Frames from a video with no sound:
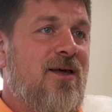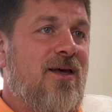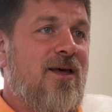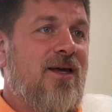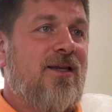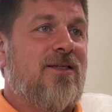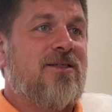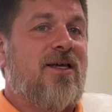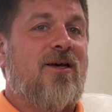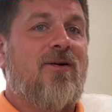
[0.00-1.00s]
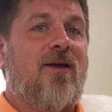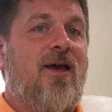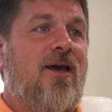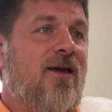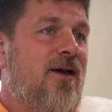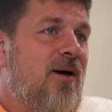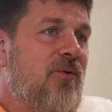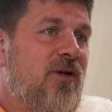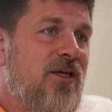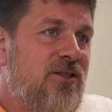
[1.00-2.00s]
He didn't say, okay, I'm
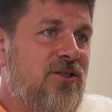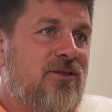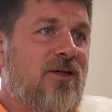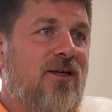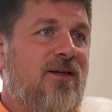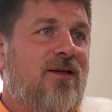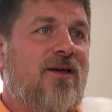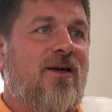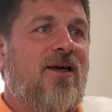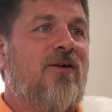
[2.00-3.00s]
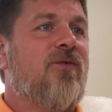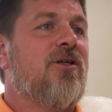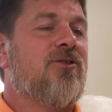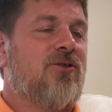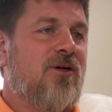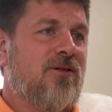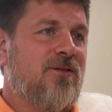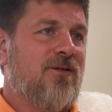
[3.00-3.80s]
on easy street. He finished strong.